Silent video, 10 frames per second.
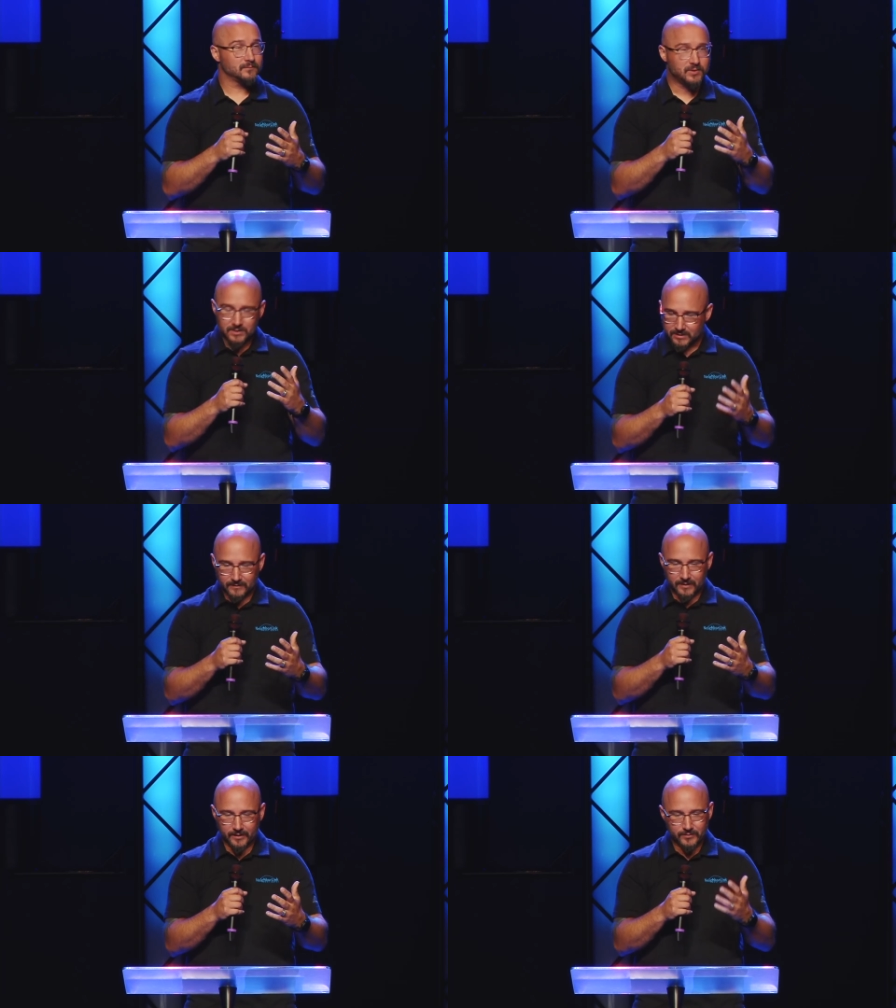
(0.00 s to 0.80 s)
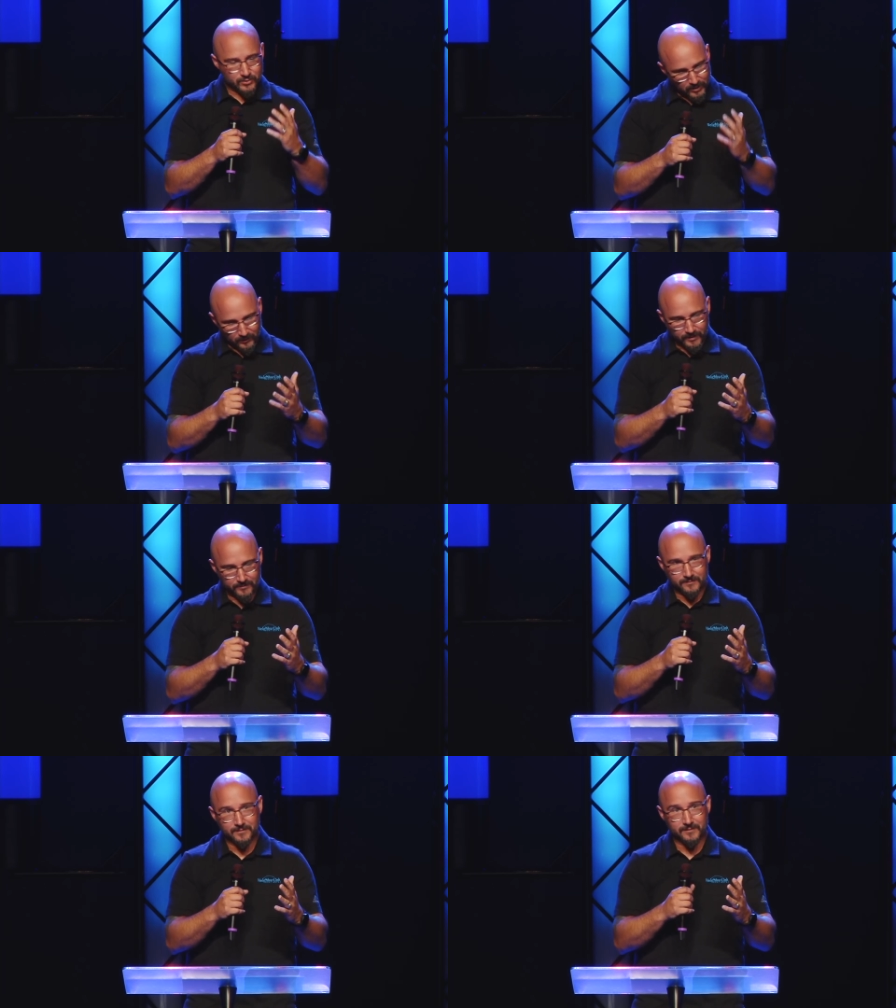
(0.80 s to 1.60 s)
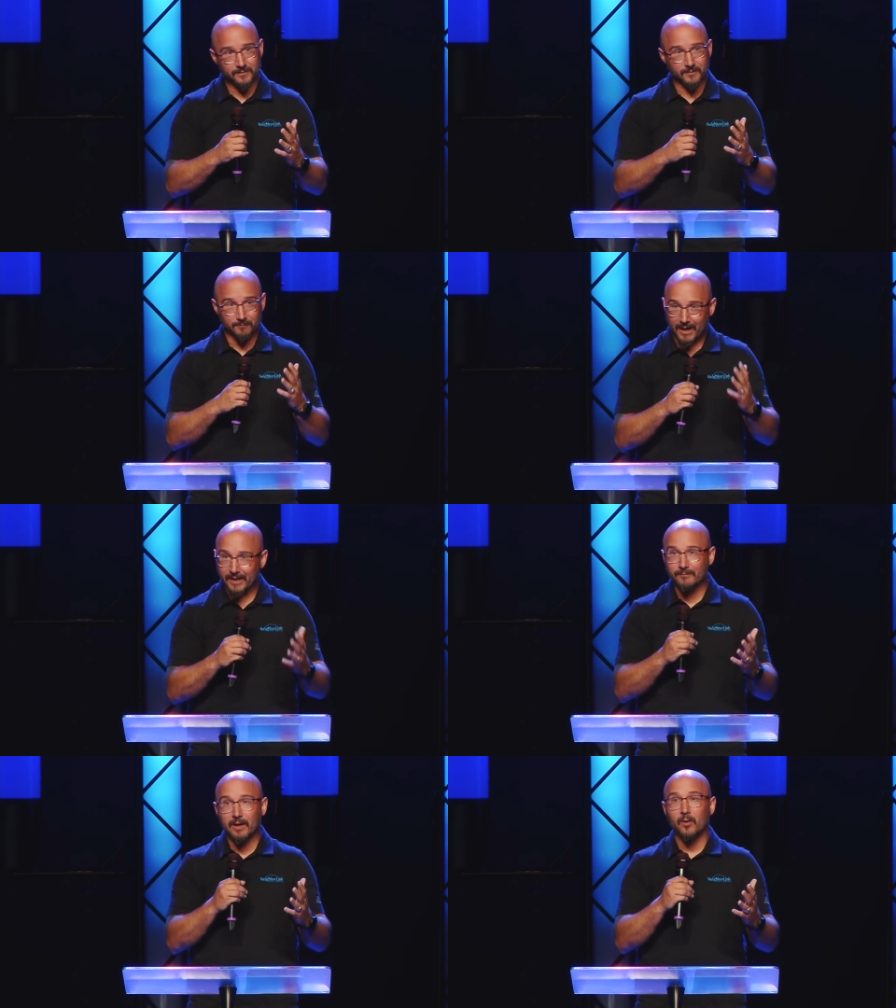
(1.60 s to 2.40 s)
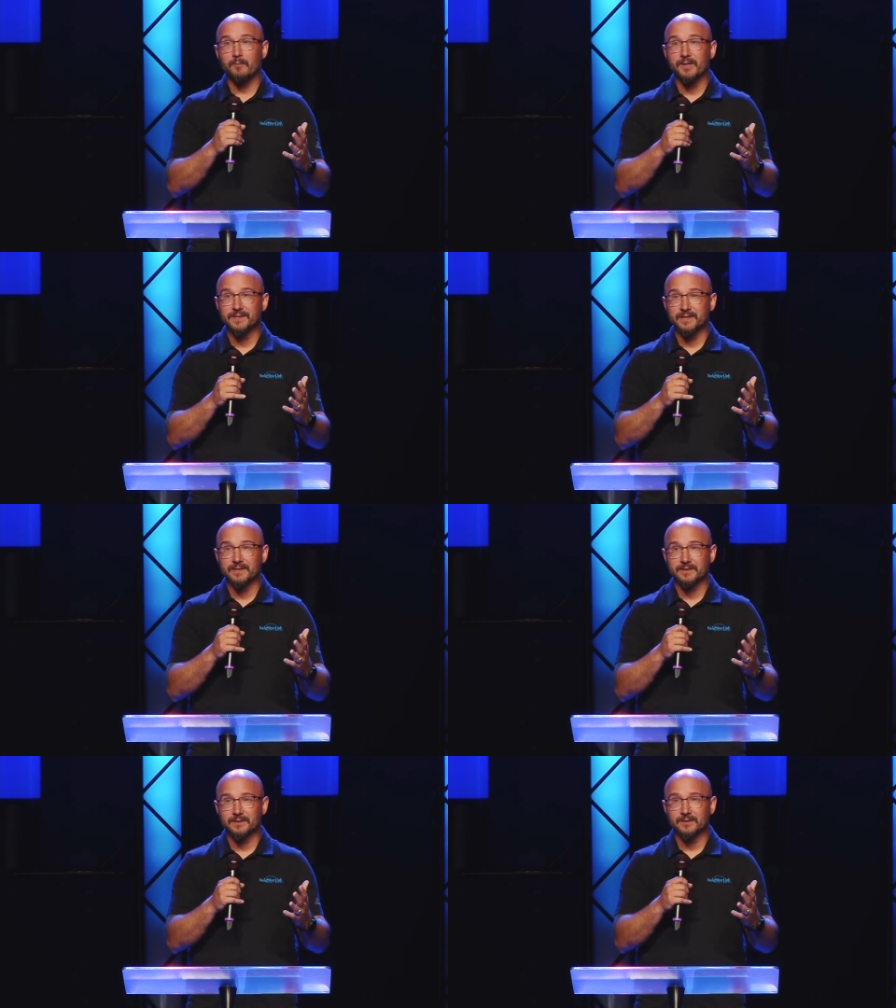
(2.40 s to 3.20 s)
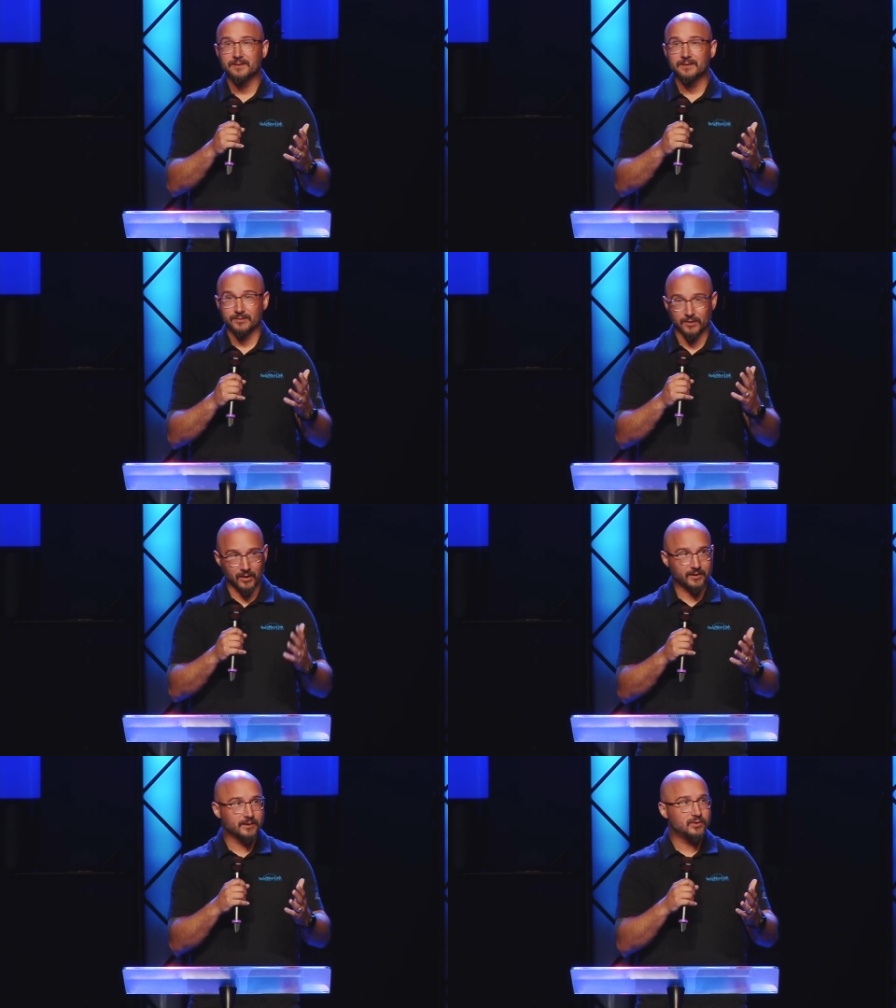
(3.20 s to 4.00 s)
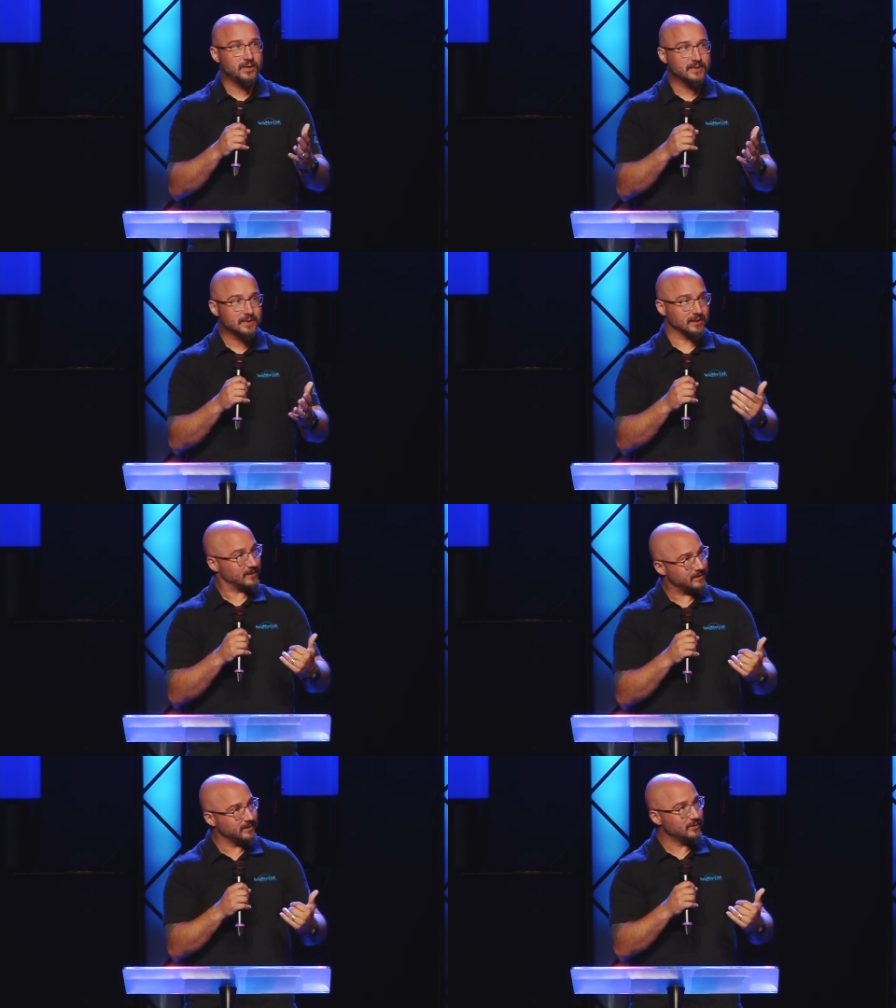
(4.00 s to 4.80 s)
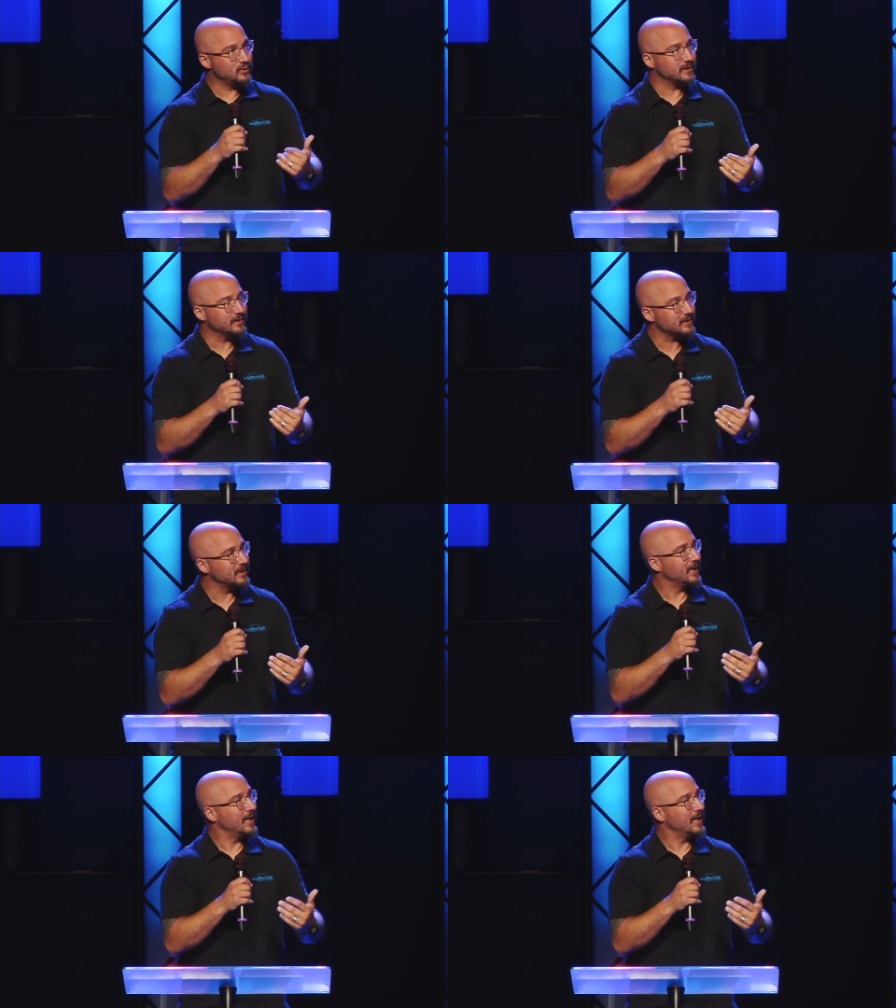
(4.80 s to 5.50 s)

Just sitting there, chilling, minding my own business, talking to Jesus, listening to Jesus.